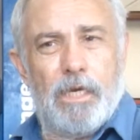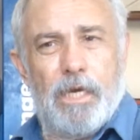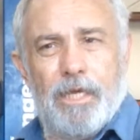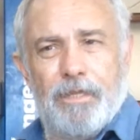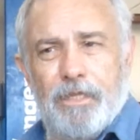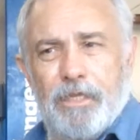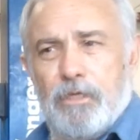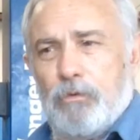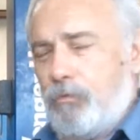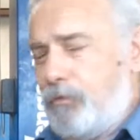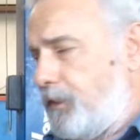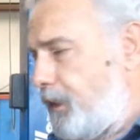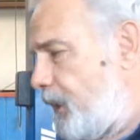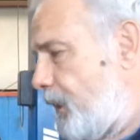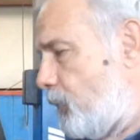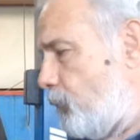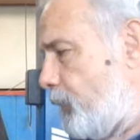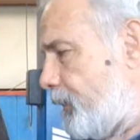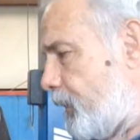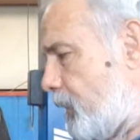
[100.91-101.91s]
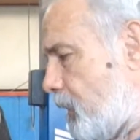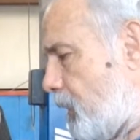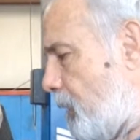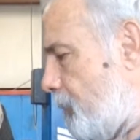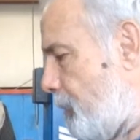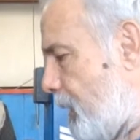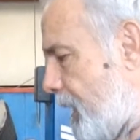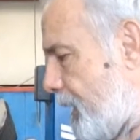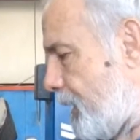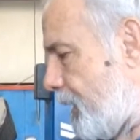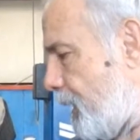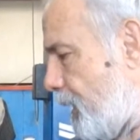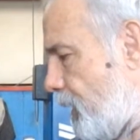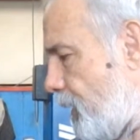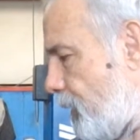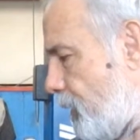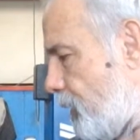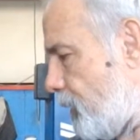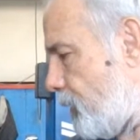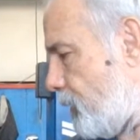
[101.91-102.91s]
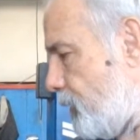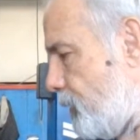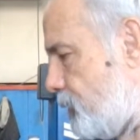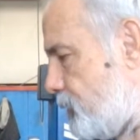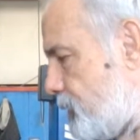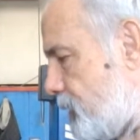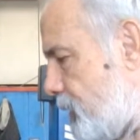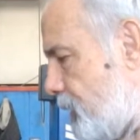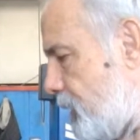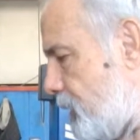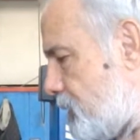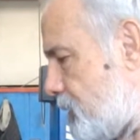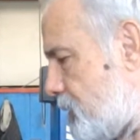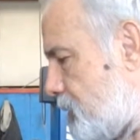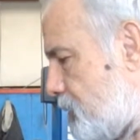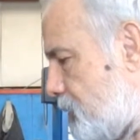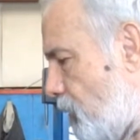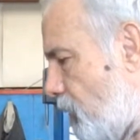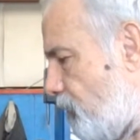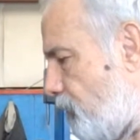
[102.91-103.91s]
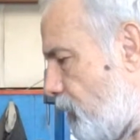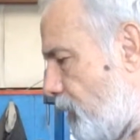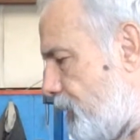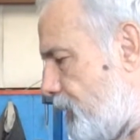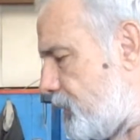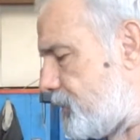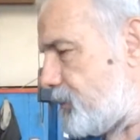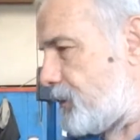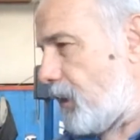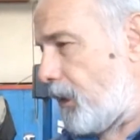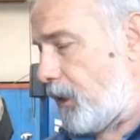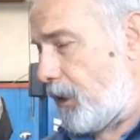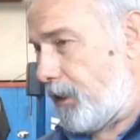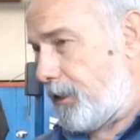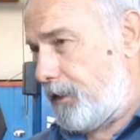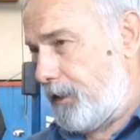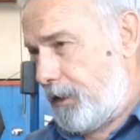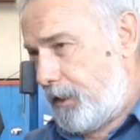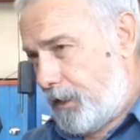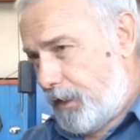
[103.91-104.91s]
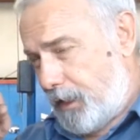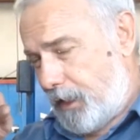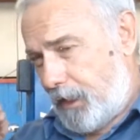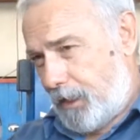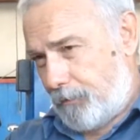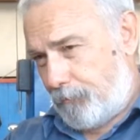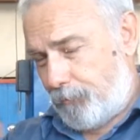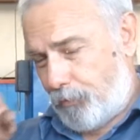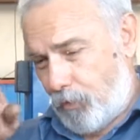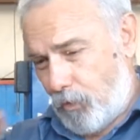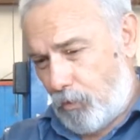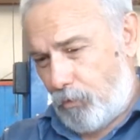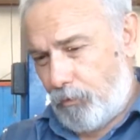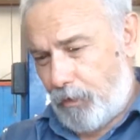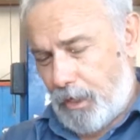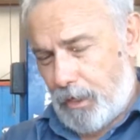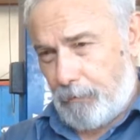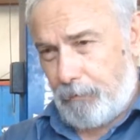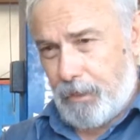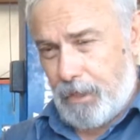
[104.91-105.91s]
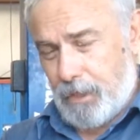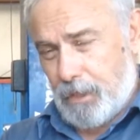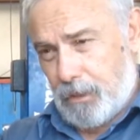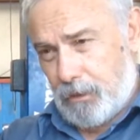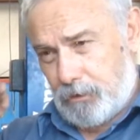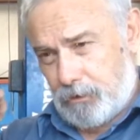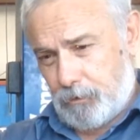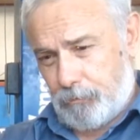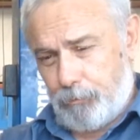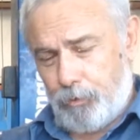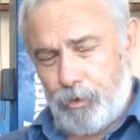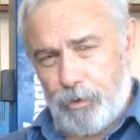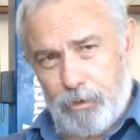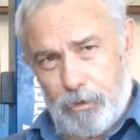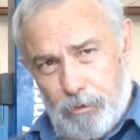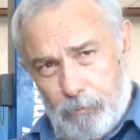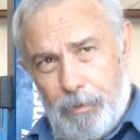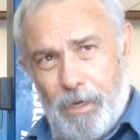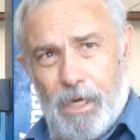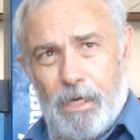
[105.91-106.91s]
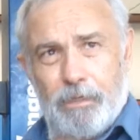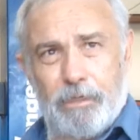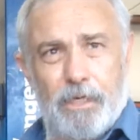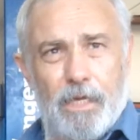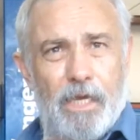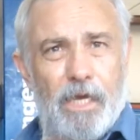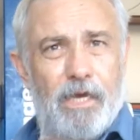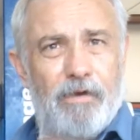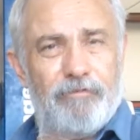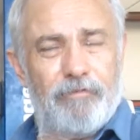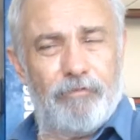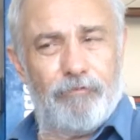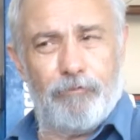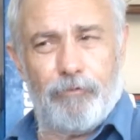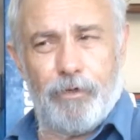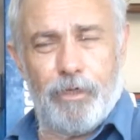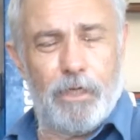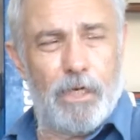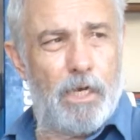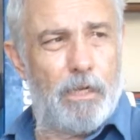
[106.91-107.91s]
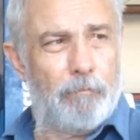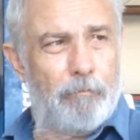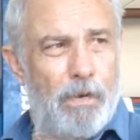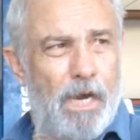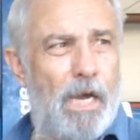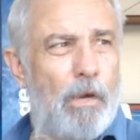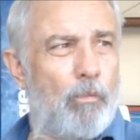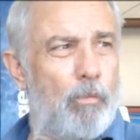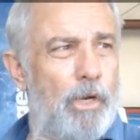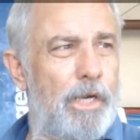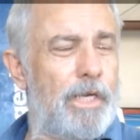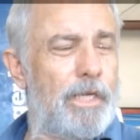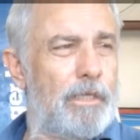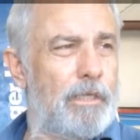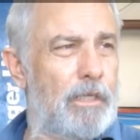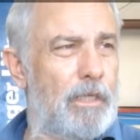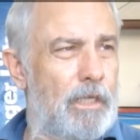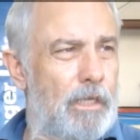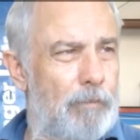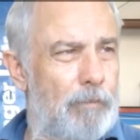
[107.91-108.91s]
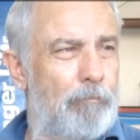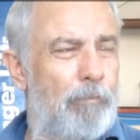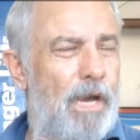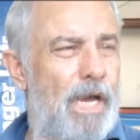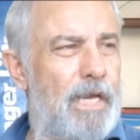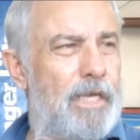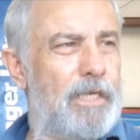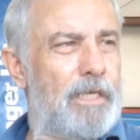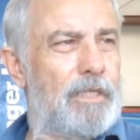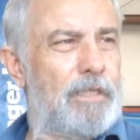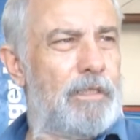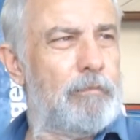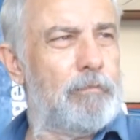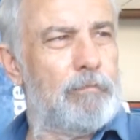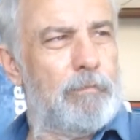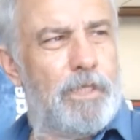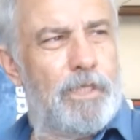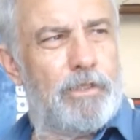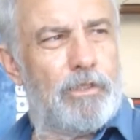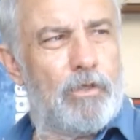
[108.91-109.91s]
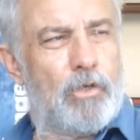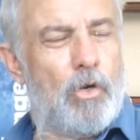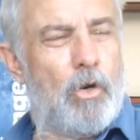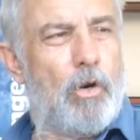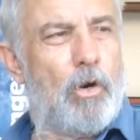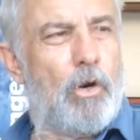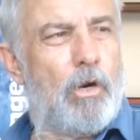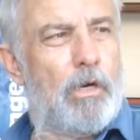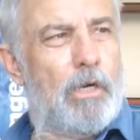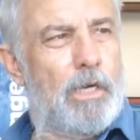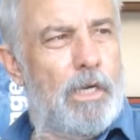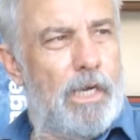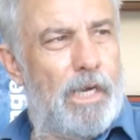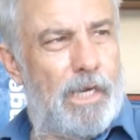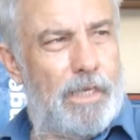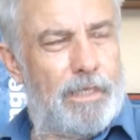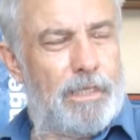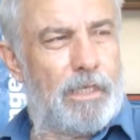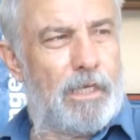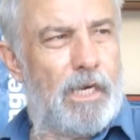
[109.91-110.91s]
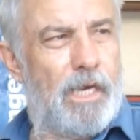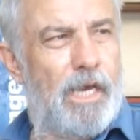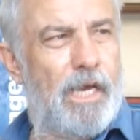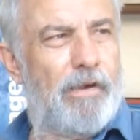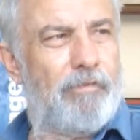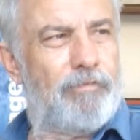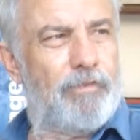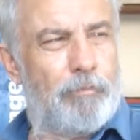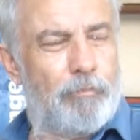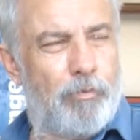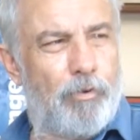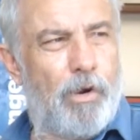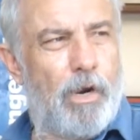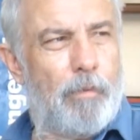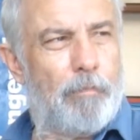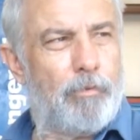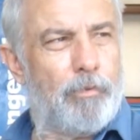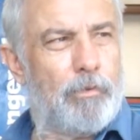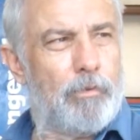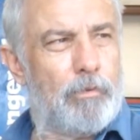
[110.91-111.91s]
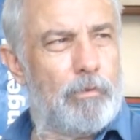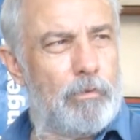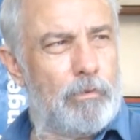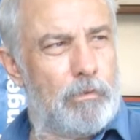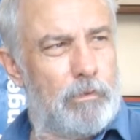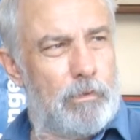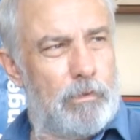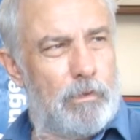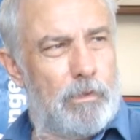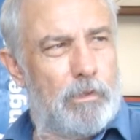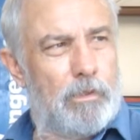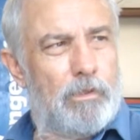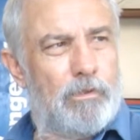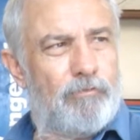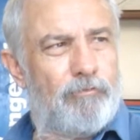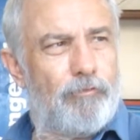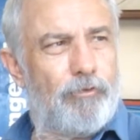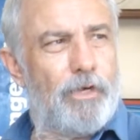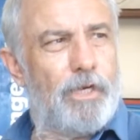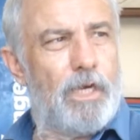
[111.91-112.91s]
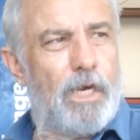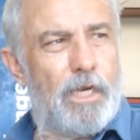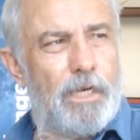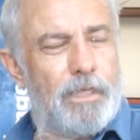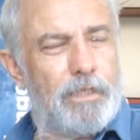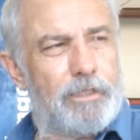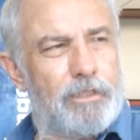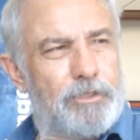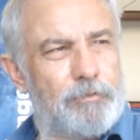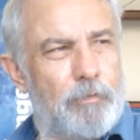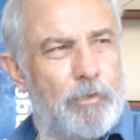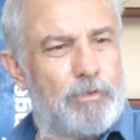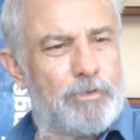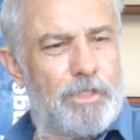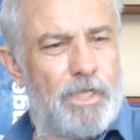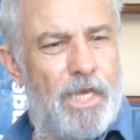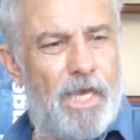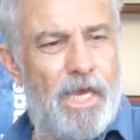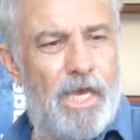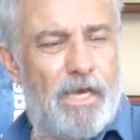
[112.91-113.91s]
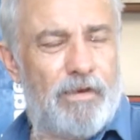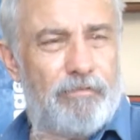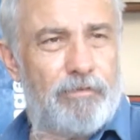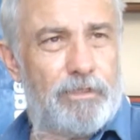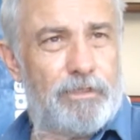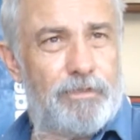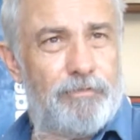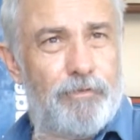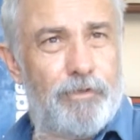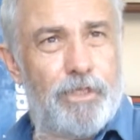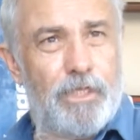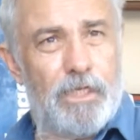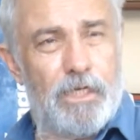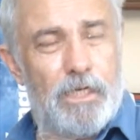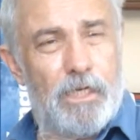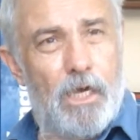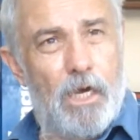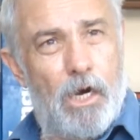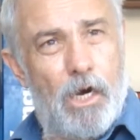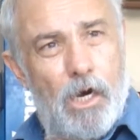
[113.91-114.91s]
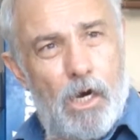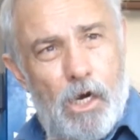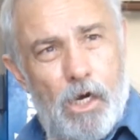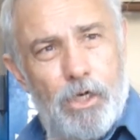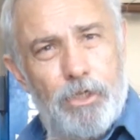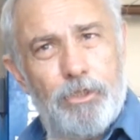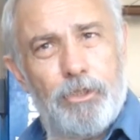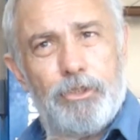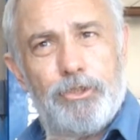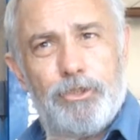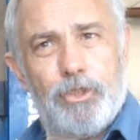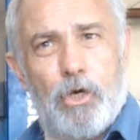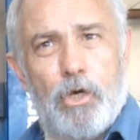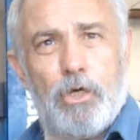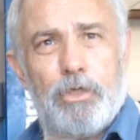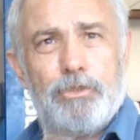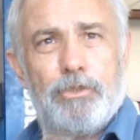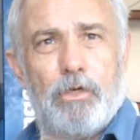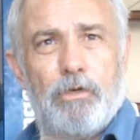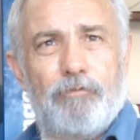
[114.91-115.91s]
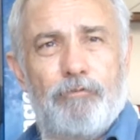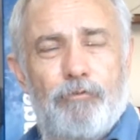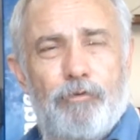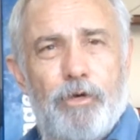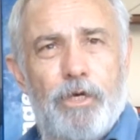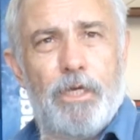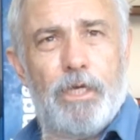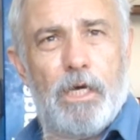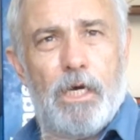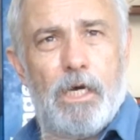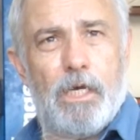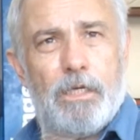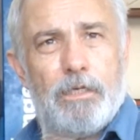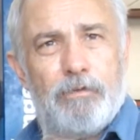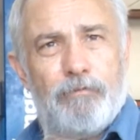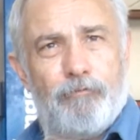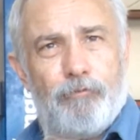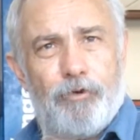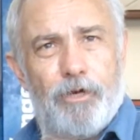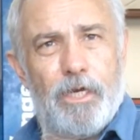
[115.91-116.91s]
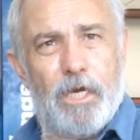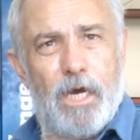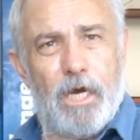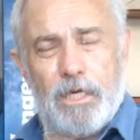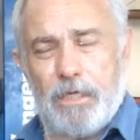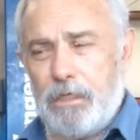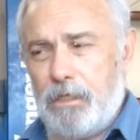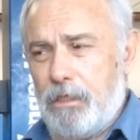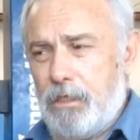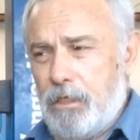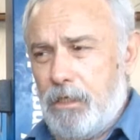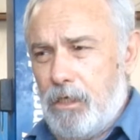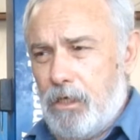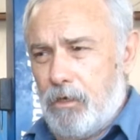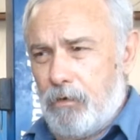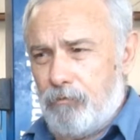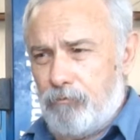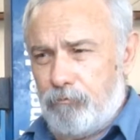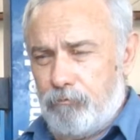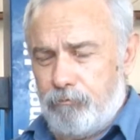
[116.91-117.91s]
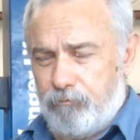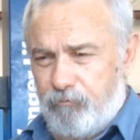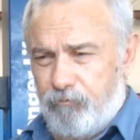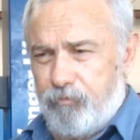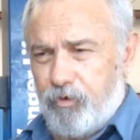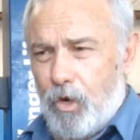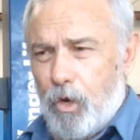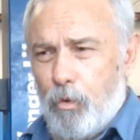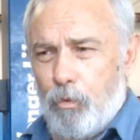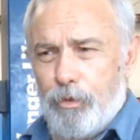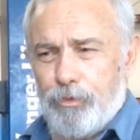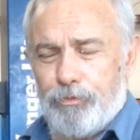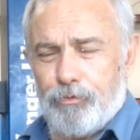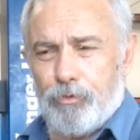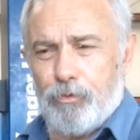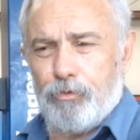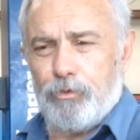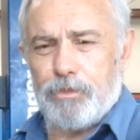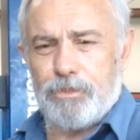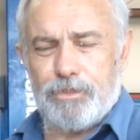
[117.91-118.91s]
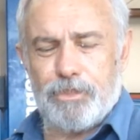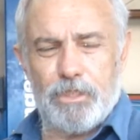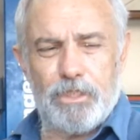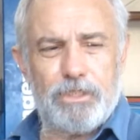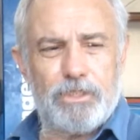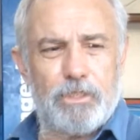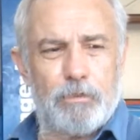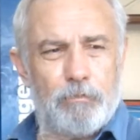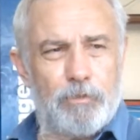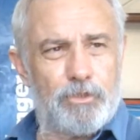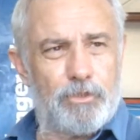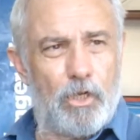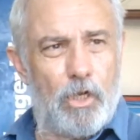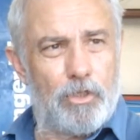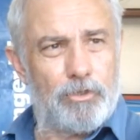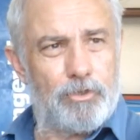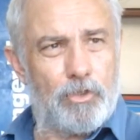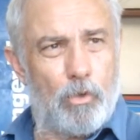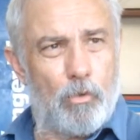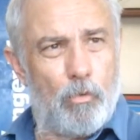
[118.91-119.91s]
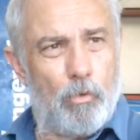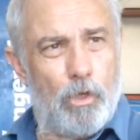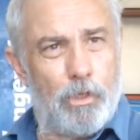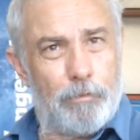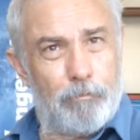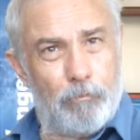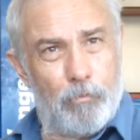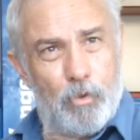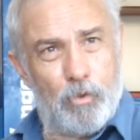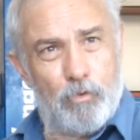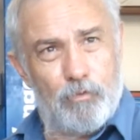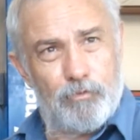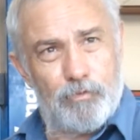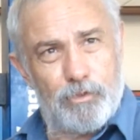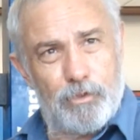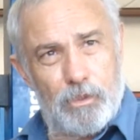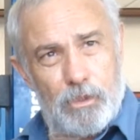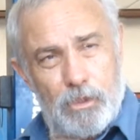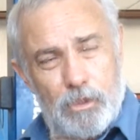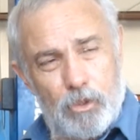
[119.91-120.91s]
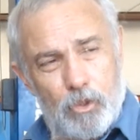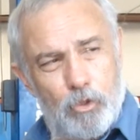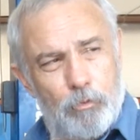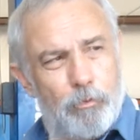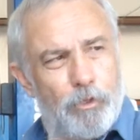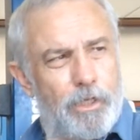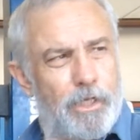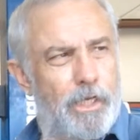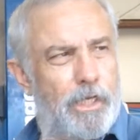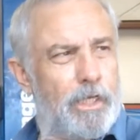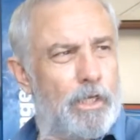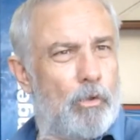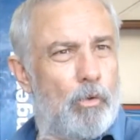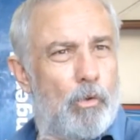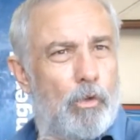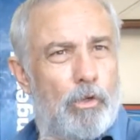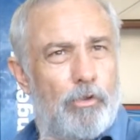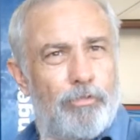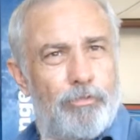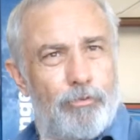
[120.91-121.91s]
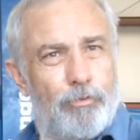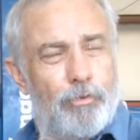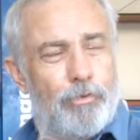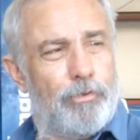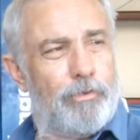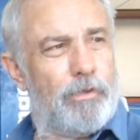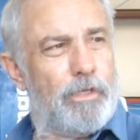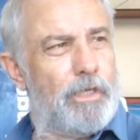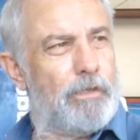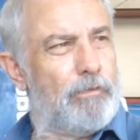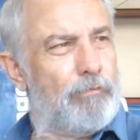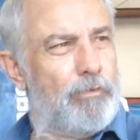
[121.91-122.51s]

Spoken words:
And then we can come back here using this over on this side and program in to put 1.5 pounds of Freon by weight back in the car, and it'll have the proper Freon that it's supposed to have. Because if you get it undercharged on Freon, the Freon flowing through the system is also what moves the lubricating oil through the